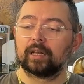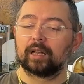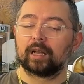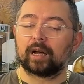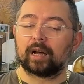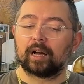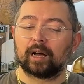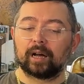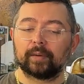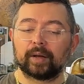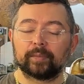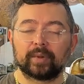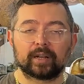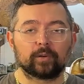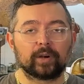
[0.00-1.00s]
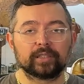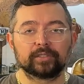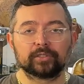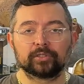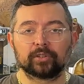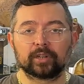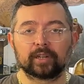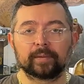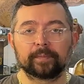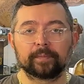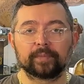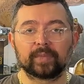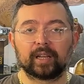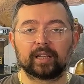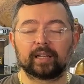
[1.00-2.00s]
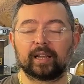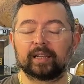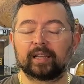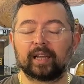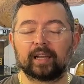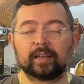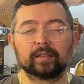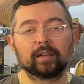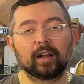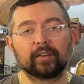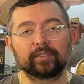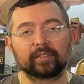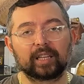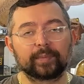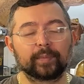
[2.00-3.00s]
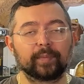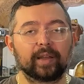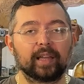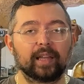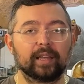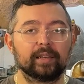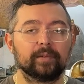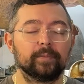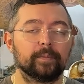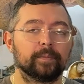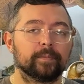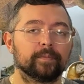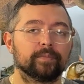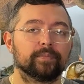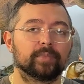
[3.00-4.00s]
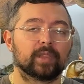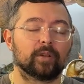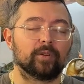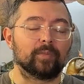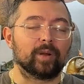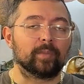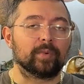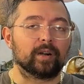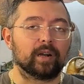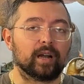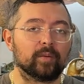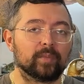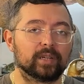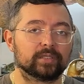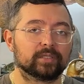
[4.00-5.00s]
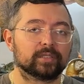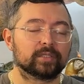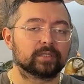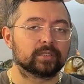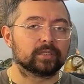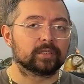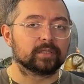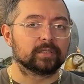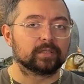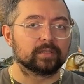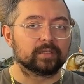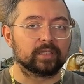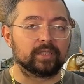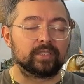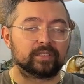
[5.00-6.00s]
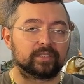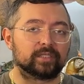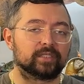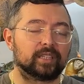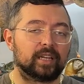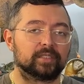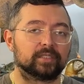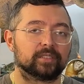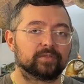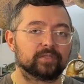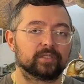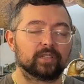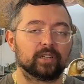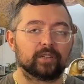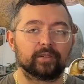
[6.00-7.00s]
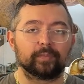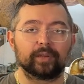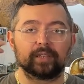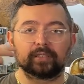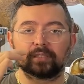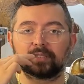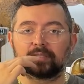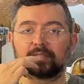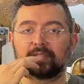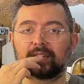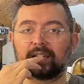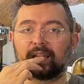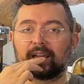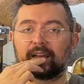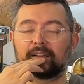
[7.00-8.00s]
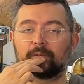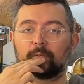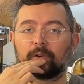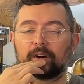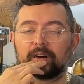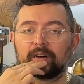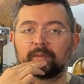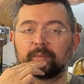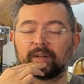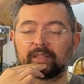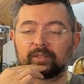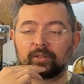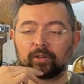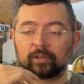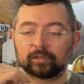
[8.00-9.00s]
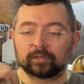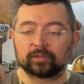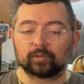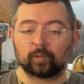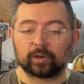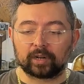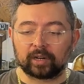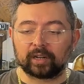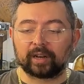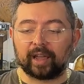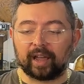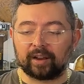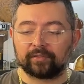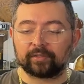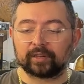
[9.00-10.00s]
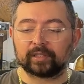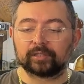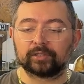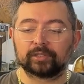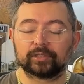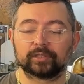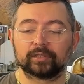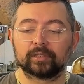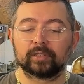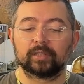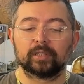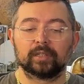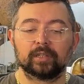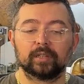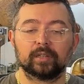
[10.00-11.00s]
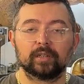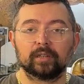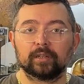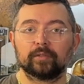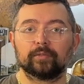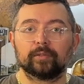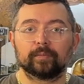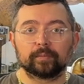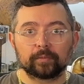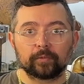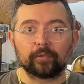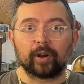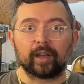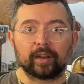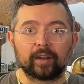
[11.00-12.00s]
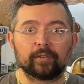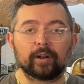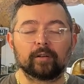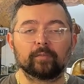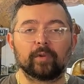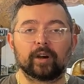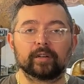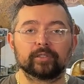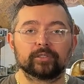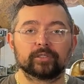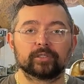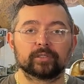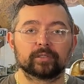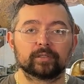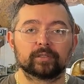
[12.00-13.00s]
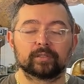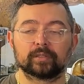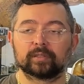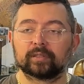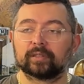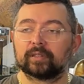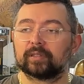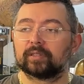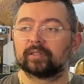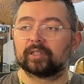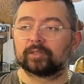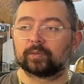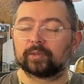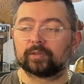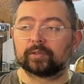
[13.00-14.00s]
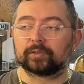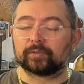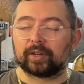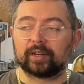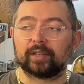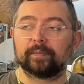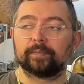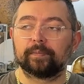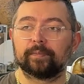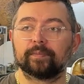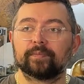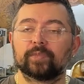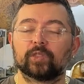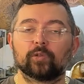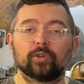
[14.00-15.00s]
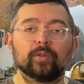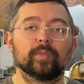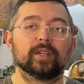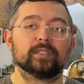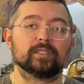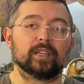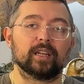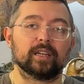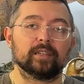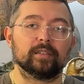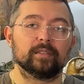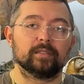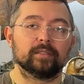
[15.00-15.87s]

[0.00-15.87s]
I'm not quite sure. I can't, off the top of my head, remember how much the edition sizes for the other pieces that I had were, but those were on average ready around March. This one was ready 3 months ahead.